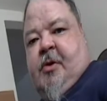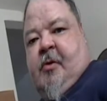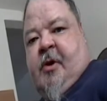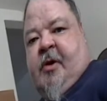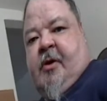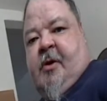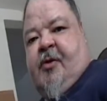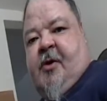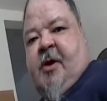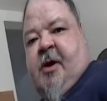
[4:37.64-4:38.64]
go out and look
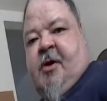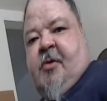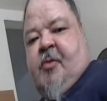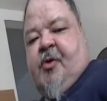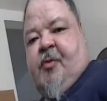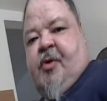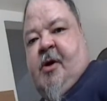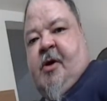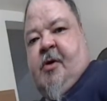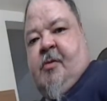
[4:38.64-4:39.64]
at the canyon, but you
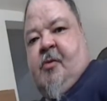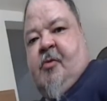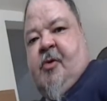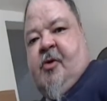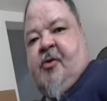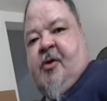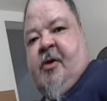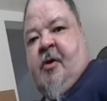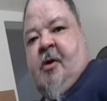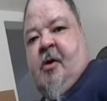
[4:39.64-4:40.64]
probably wouldn't be able to
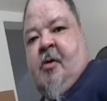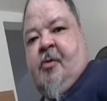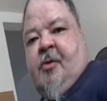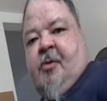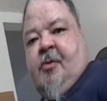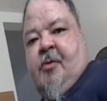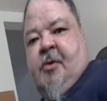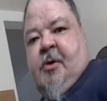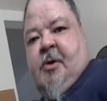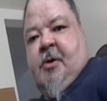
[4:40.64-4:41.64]
stay there long. The
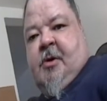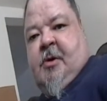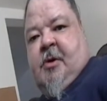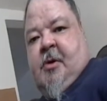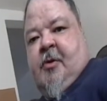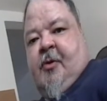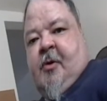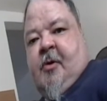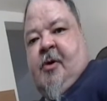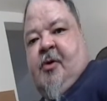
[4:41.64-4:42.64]

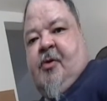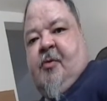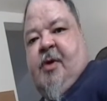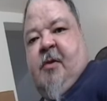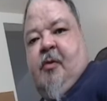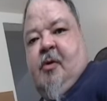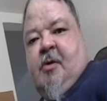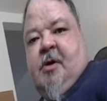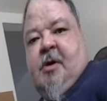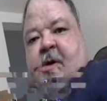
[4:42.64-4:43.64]
authorities, the people,
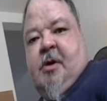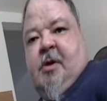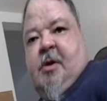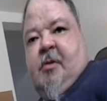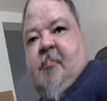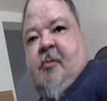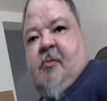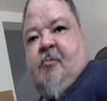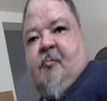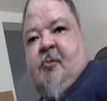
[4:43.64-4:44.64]

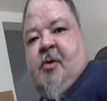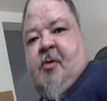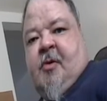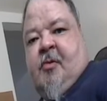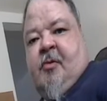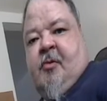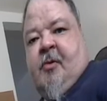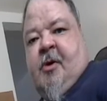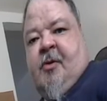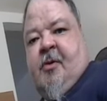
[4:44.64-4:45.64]
management who
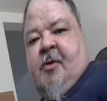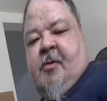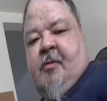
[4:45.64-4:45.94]
run the